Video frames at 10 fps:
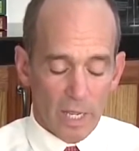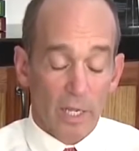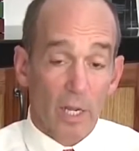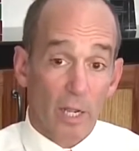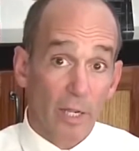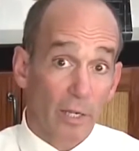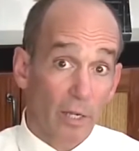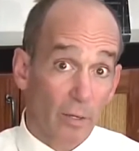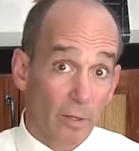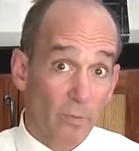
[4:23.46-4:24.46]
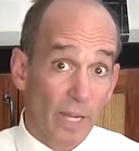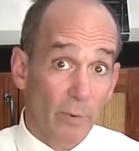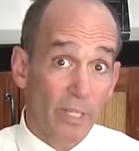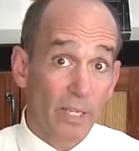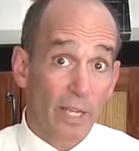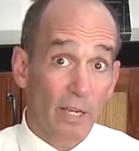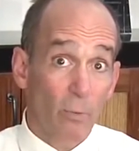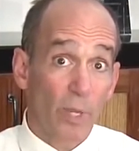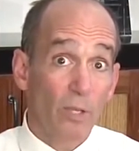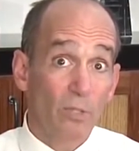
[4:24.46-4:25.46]
there's many ways to get it.
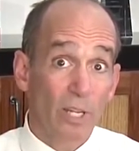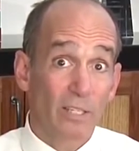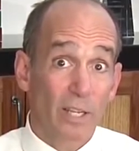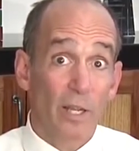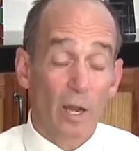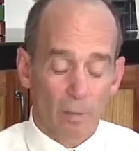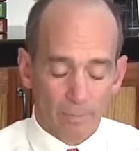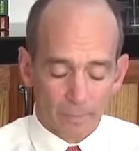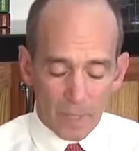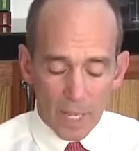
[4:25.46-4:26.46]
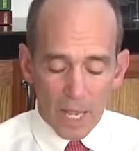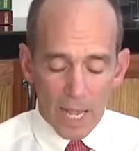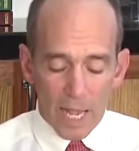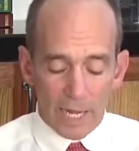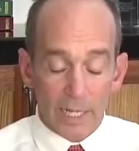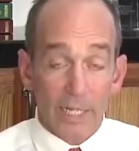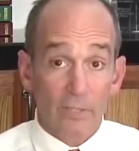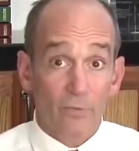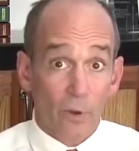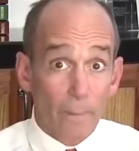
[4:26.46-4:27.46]
We use it as a gum, and
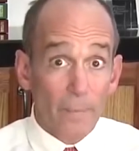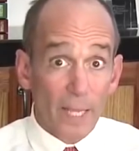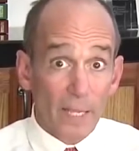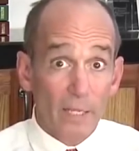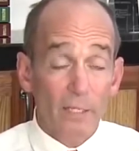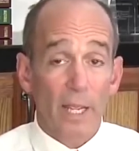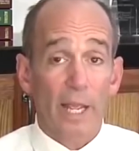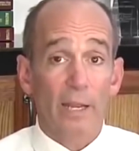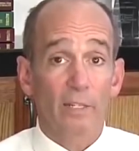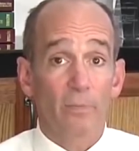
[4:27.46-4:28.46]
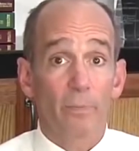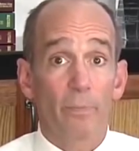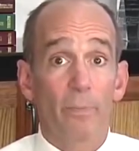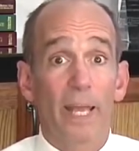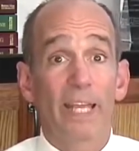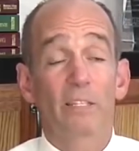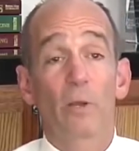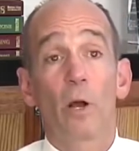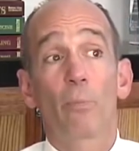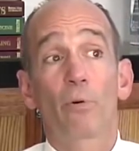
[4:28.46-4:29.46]
it's from bees, and it has
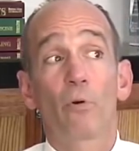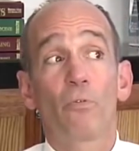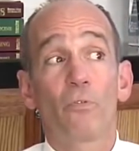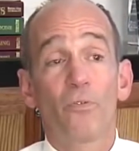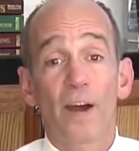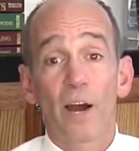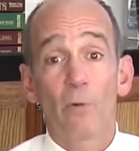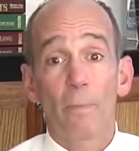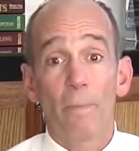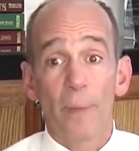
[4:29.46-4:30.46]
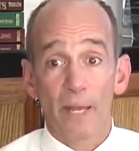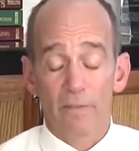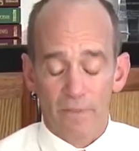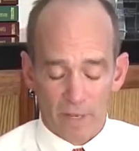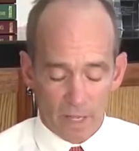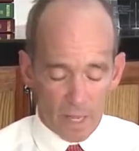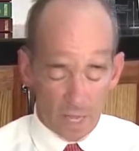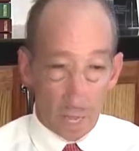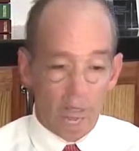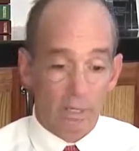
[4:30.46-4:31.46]
a profound benefit.
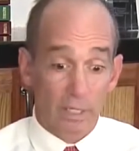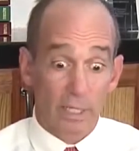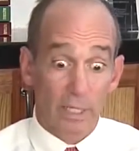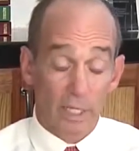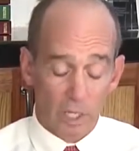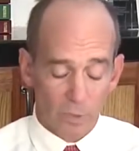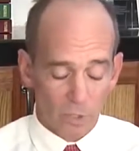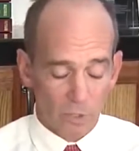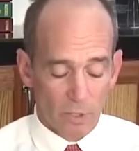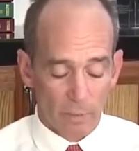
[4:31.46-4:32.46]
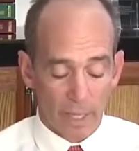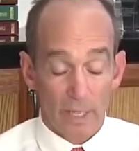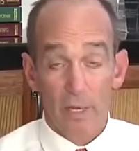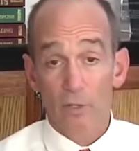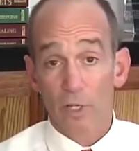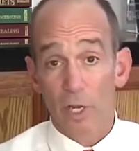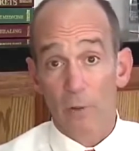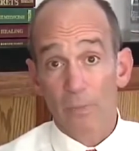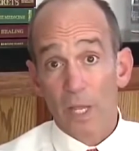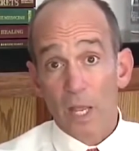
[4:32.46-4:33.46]
As I said, the Egyptians used it many years
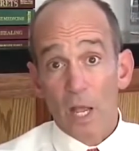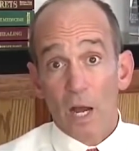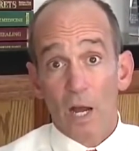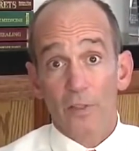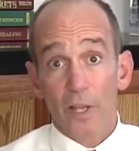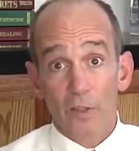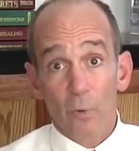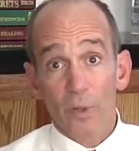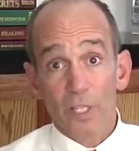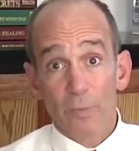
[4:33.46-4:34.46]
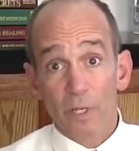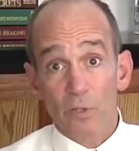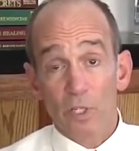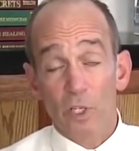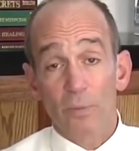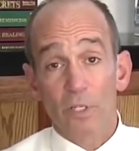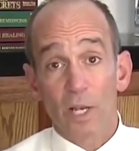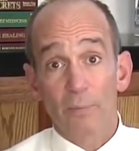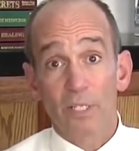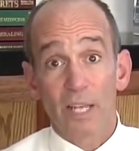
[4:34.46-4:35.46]
ago. The other one that's been used in Egyptian
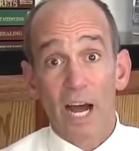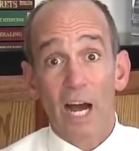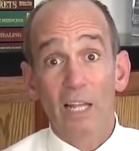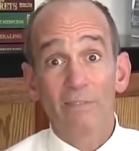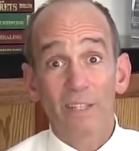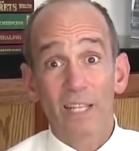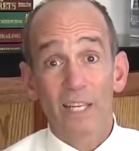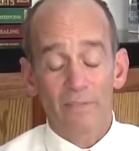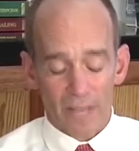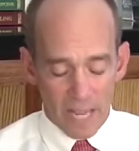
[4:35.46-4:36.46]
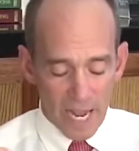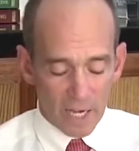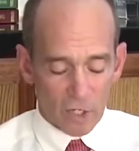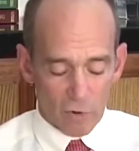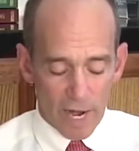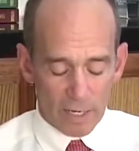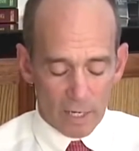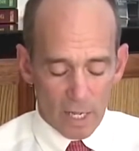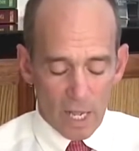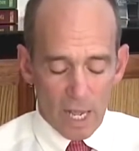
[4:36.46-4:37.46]
times is olive leaf extract,
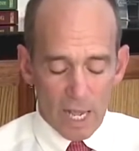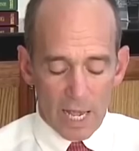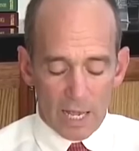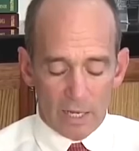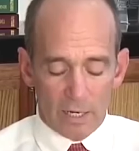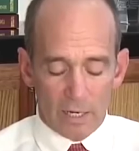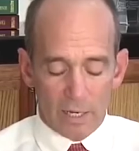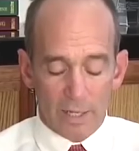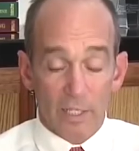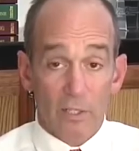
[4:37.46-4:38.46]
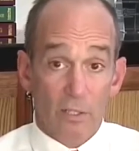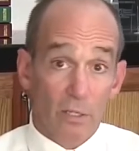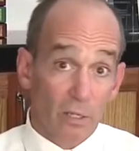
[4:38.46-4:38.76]
and that's